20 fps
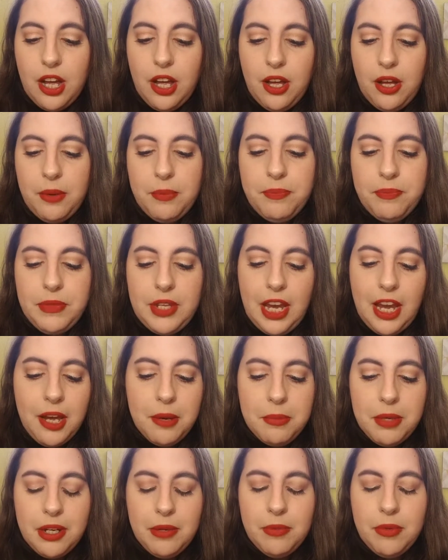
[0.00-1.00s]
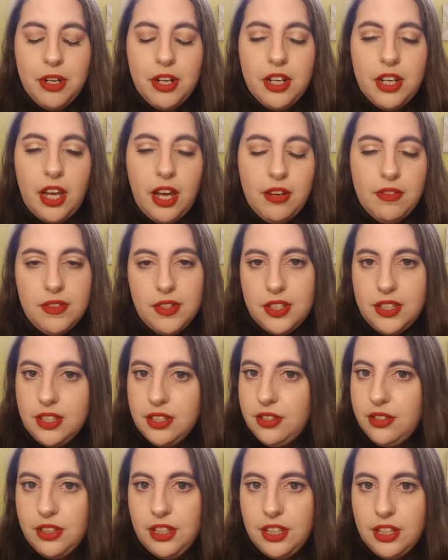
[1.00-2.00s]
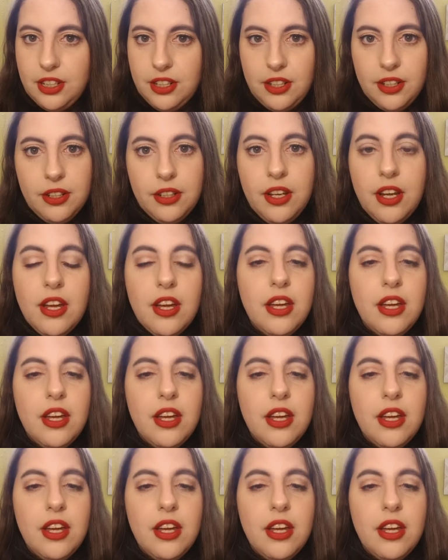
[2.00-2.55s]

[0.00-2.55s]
Um, at my work, every single year,